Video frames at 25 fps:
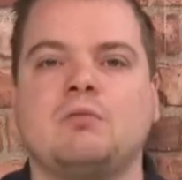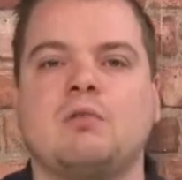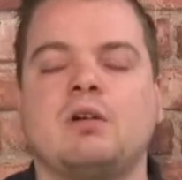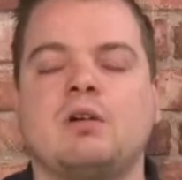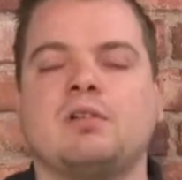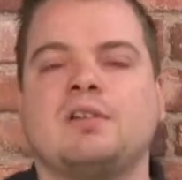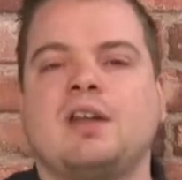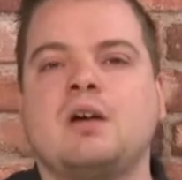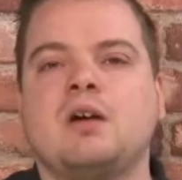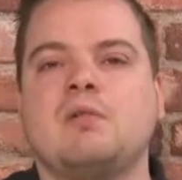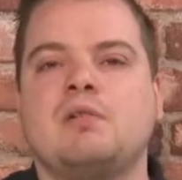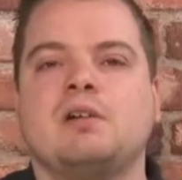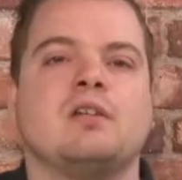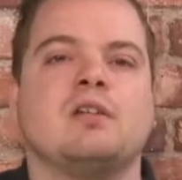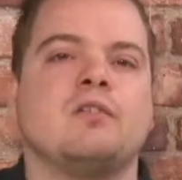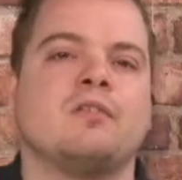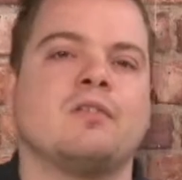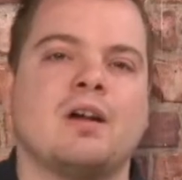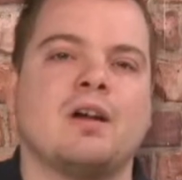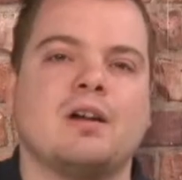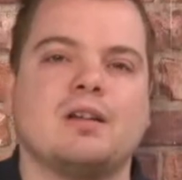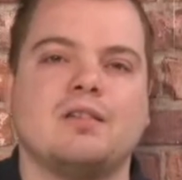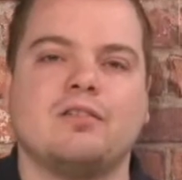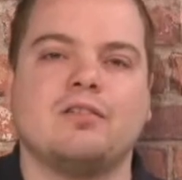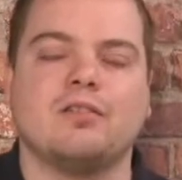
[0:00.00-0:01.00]
what they were
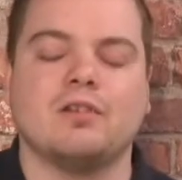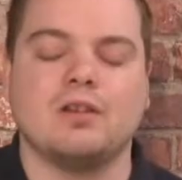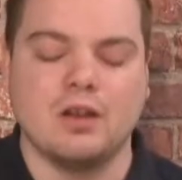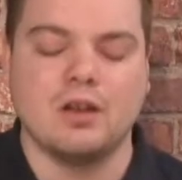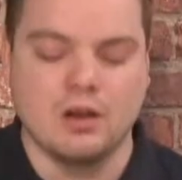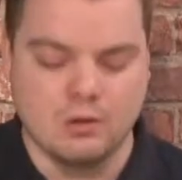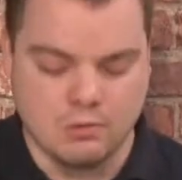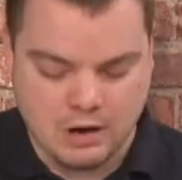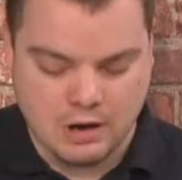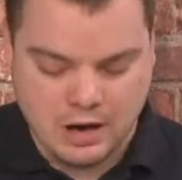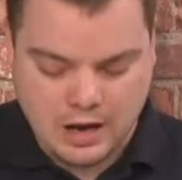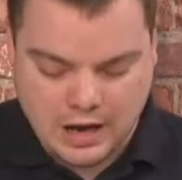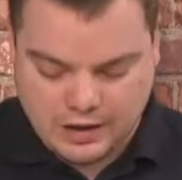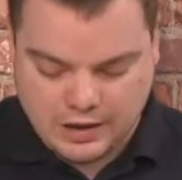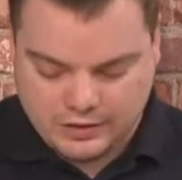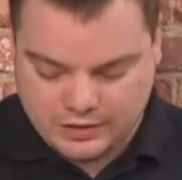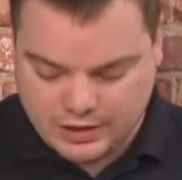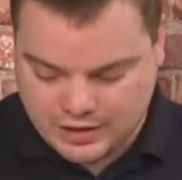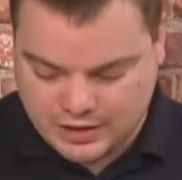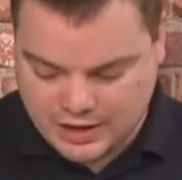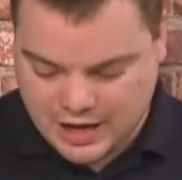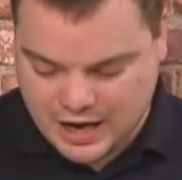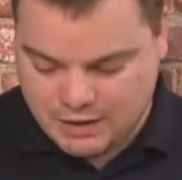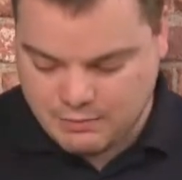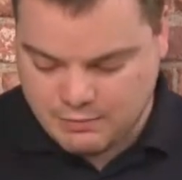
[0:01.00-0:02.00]
designed to do. They
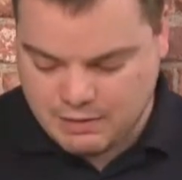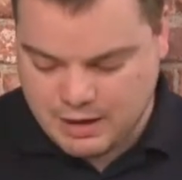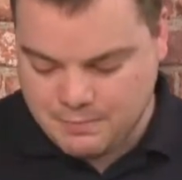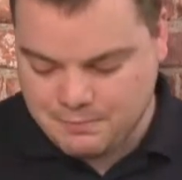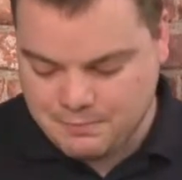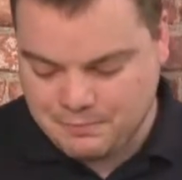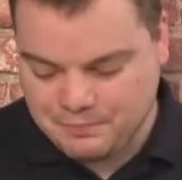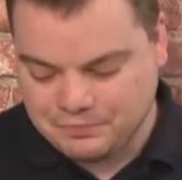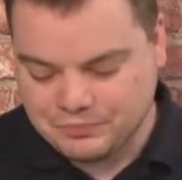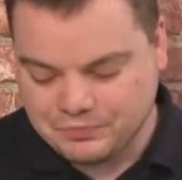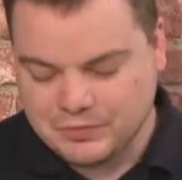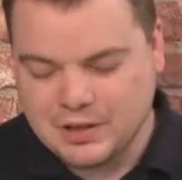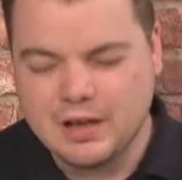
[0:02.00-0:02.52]
came in,